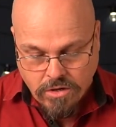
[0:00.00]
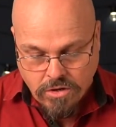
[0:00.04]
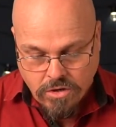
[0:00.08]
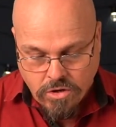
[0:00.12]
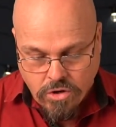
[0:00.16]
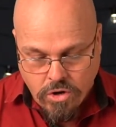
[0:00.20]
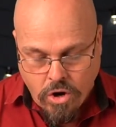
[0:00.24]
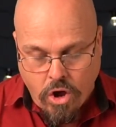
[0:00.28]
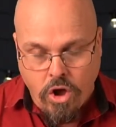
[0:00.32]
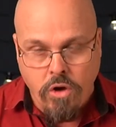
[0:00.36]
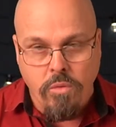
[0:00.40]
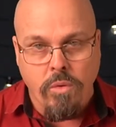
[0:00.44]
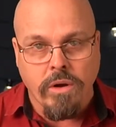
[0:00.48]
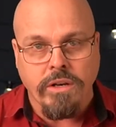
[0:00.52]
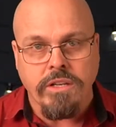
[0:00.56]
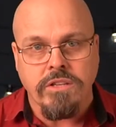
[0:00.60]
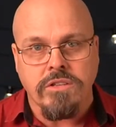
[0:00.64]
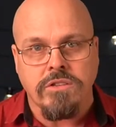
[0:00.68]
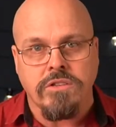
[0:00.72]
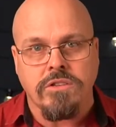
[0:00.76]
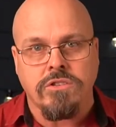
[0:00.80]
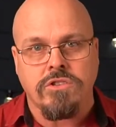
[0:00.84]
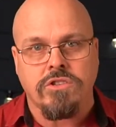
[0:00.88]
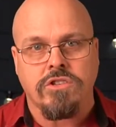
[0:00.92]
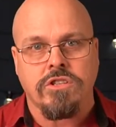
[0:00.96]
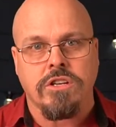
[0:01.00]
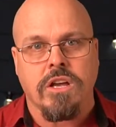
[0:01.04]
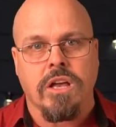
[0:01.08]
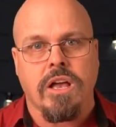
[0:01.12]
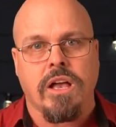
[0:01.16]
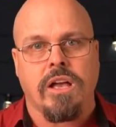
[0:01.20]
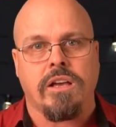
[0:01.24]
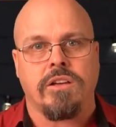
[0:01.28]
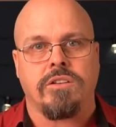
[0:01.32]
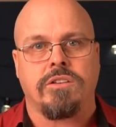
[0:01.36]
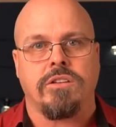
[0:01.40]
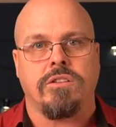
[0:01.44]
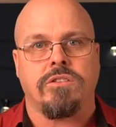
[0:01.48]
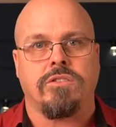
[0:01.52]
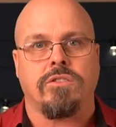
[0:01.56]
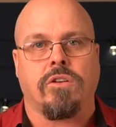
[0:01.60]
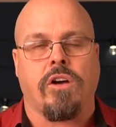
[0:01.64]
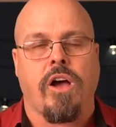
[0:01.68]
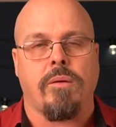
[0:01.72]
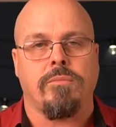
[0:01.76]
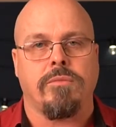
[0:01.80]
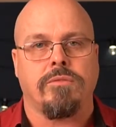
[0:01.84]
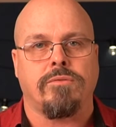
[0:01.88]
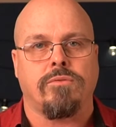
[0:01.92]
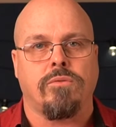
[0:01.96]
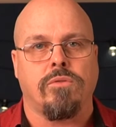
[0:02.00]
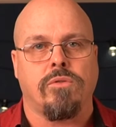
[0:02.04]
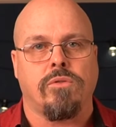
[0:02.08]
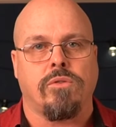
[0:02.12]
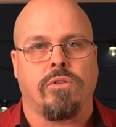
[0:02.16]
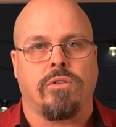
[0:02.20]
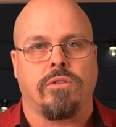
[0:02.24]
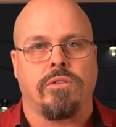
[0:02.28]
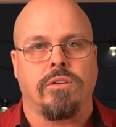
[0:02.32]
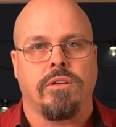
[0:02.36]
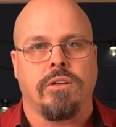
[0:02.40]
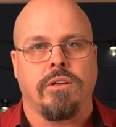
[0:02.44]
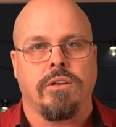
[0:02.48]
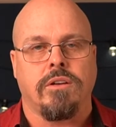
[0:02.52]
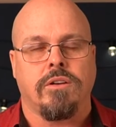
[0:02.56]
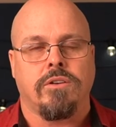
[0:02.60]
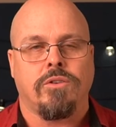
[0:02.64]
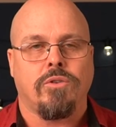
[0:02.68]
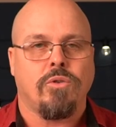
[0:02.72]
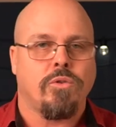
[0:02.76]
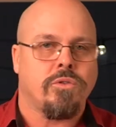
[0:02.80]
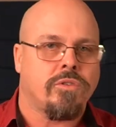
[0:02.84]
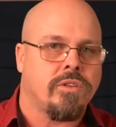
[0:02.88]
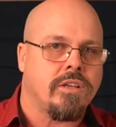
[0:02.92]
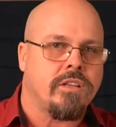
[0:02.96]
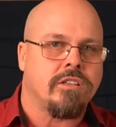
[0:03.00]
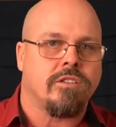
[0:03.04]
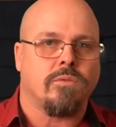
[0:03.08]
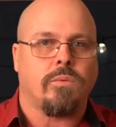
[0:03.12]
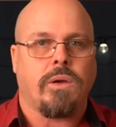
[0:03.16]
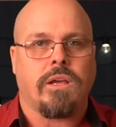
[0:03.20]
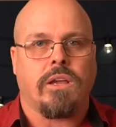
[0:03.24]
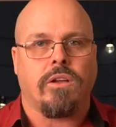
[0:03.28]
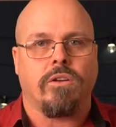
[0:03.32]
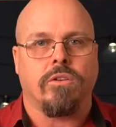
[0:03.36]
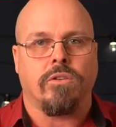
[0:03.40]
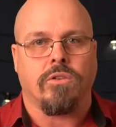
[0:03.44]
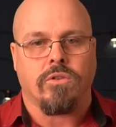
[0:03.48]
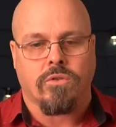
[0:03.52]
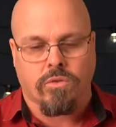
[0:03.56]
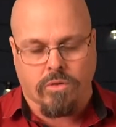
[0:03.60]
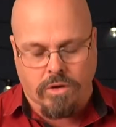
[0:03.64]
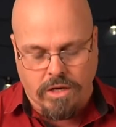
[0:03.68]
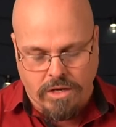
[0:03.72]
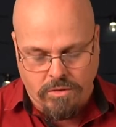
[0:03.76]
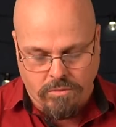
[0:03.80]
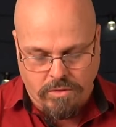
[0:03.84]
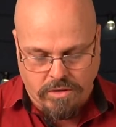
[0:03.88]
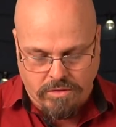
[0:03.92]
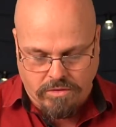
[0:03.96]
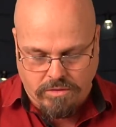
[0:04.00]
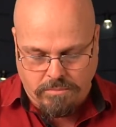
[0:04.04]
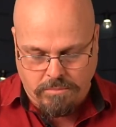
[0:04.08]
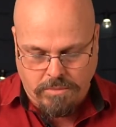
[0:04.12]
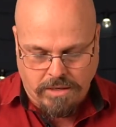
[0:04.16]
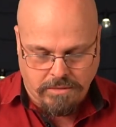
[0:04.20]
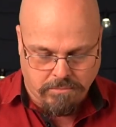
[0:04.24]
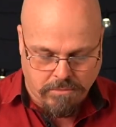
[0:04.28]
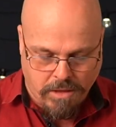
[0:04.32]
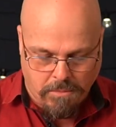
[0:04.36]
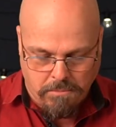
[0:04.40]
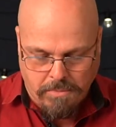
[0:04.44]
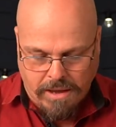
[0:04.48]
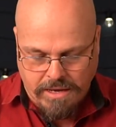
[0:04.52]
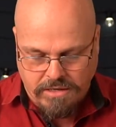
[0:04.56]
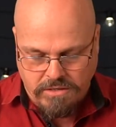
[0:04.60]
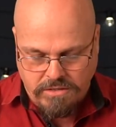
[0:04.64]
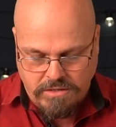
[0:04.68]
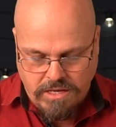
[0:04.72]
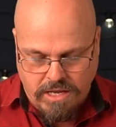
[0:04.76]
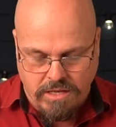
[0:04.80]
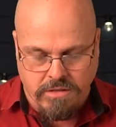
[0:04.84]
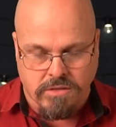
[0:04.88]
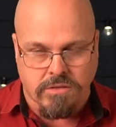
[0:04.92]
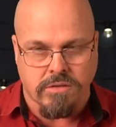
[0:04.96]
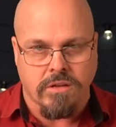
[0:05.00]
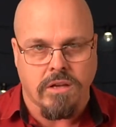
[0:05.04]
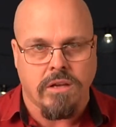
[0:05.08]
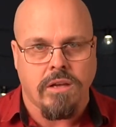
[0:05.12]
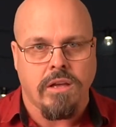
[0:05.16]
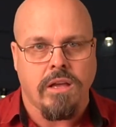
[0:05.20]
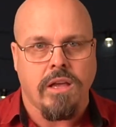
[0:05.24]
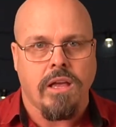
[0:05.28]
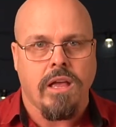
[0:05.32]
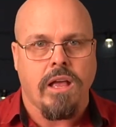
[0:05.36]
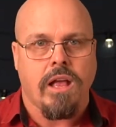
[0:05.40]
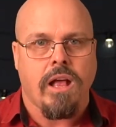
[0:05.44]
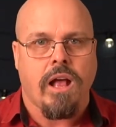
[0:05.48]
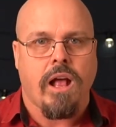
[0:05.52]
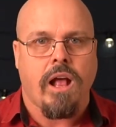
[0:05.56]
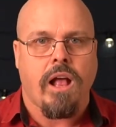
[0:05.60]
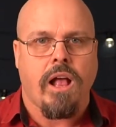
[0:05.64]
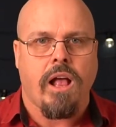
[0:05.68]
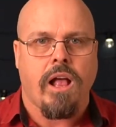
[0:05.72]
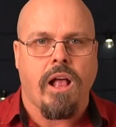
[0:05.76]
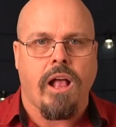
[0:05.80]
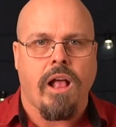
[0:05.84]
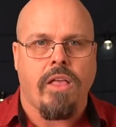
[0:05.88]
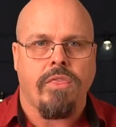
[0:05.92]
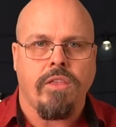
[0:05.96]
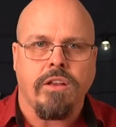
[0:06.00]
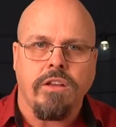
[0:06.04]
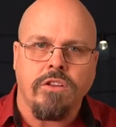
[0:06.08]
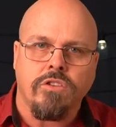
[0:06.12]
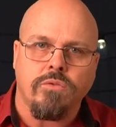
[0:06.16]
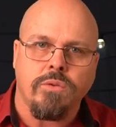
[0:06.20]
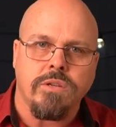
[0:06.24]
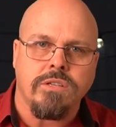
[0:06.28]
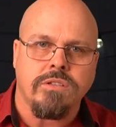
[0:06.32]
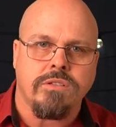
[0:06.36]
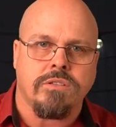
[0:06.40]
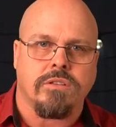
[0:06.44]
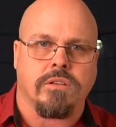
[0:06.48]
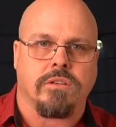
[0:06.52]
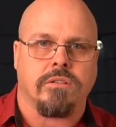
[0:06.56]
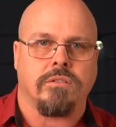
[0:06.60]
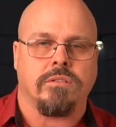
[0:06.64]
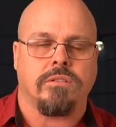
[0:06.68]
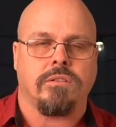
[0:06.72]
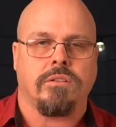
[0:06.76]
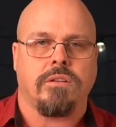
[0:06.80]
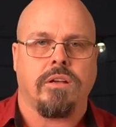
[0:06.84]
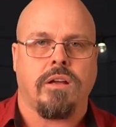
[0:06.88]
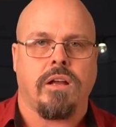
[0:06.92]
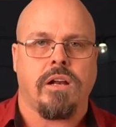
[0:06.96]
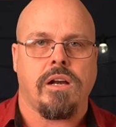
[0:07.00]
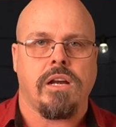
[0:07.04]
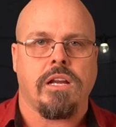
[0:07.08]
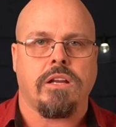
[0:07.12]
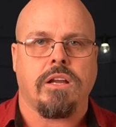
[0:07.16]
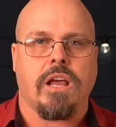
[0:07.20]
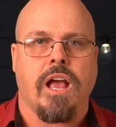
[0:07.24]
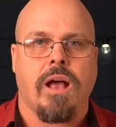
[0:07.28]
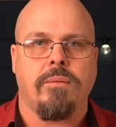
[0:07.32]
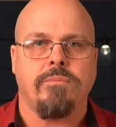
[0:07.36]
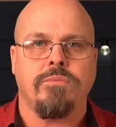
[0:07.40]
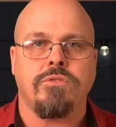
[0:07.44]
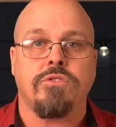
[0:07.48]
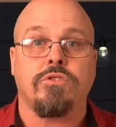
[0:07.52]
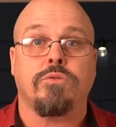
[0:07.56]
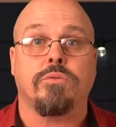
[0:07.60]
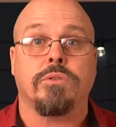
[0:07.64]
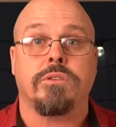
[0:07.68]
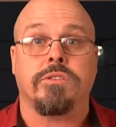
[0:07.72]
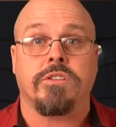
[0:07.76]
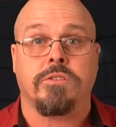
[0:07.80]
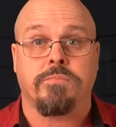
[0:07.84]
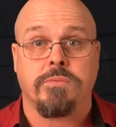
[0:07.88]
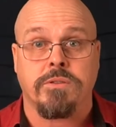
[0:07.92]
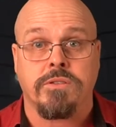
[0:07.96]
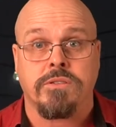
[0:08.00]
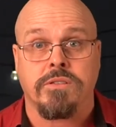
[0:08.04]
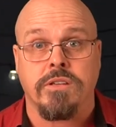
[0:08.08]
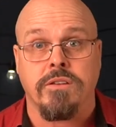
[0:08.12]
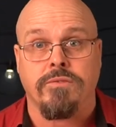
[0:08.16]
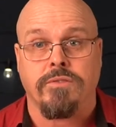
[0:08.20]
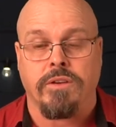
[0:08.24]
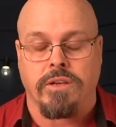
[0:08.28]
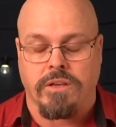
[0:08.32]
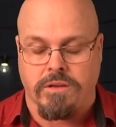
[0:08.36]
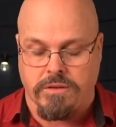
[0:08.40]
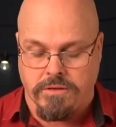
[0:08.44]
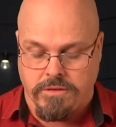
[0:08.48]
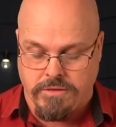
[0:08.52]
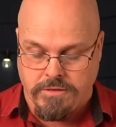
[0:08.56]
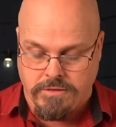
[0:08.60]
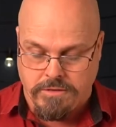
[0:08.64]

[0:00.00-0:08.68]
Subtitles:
No one is discharged in time of war. All things that we can agree with that make sense. And then he twists it and he comes to a specific.